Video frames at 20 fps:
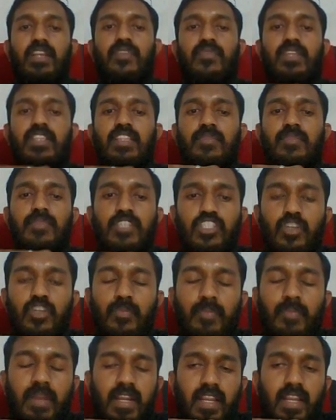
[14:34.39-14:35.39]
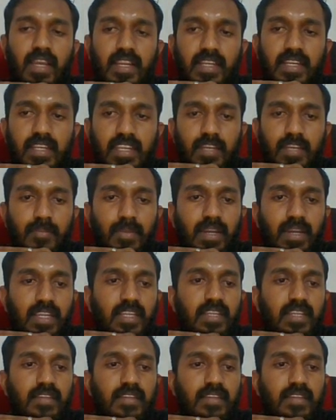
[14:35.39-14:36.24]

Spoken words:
with bishop and knight in my